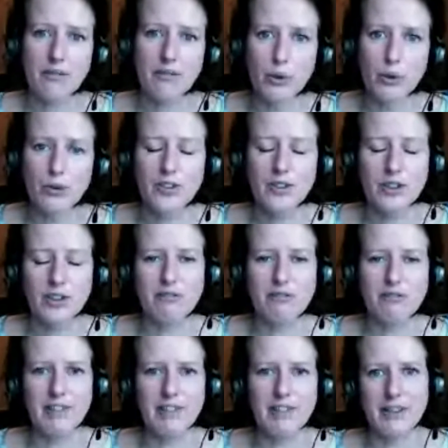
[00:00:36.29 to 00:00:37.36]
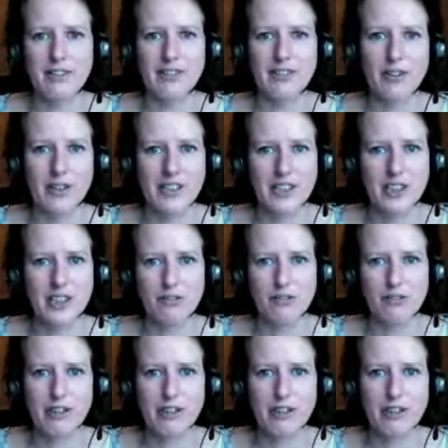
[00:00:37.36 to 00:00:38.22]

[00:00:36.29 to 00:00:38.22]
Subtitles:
MOOCs to develop his knowledge